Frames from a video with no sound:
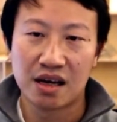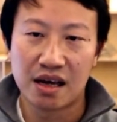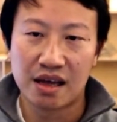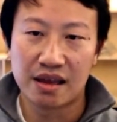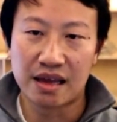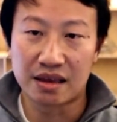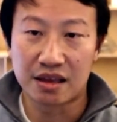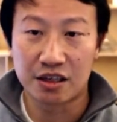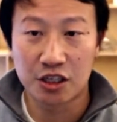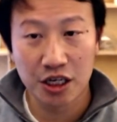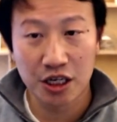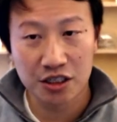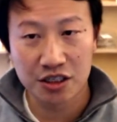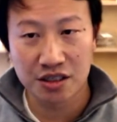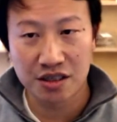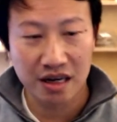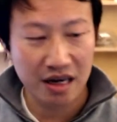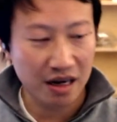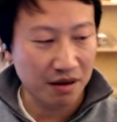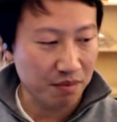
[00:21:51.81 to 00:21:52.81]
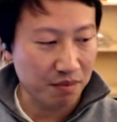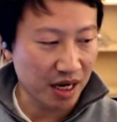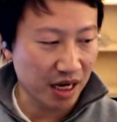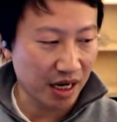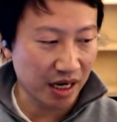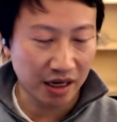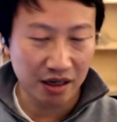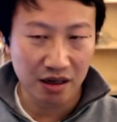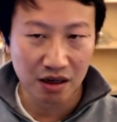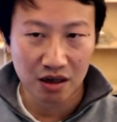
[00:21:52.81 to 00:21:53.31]
that the changes that I
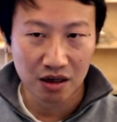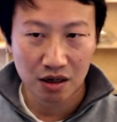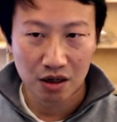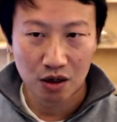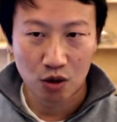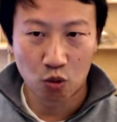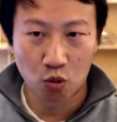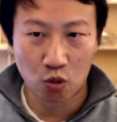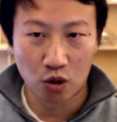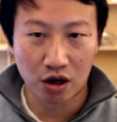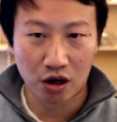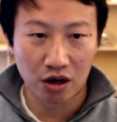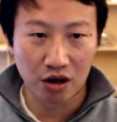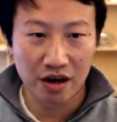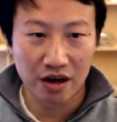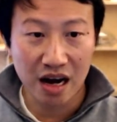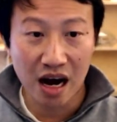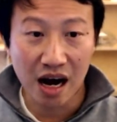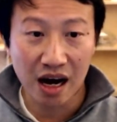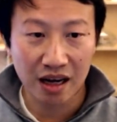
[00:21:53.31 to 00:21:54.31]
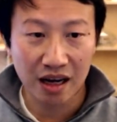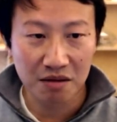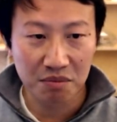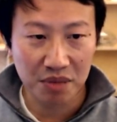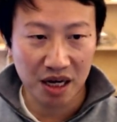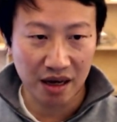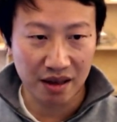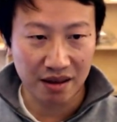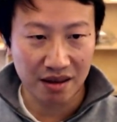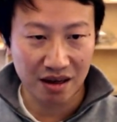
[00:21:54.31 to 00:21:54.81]
made were not
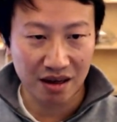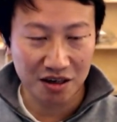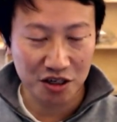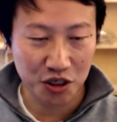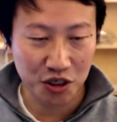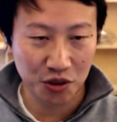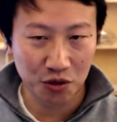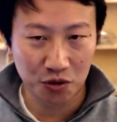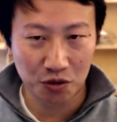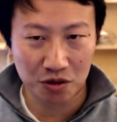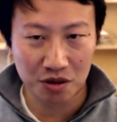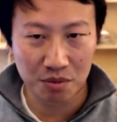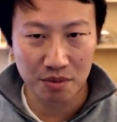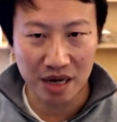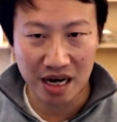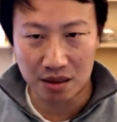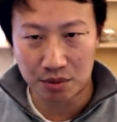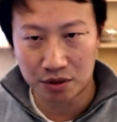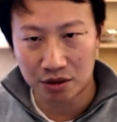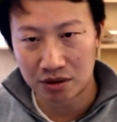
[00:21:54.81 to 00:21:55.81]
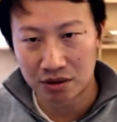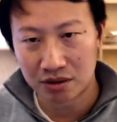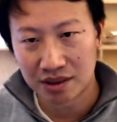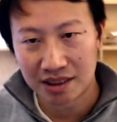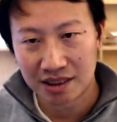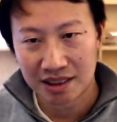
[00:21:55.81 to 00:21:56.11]
Python 2 compatible.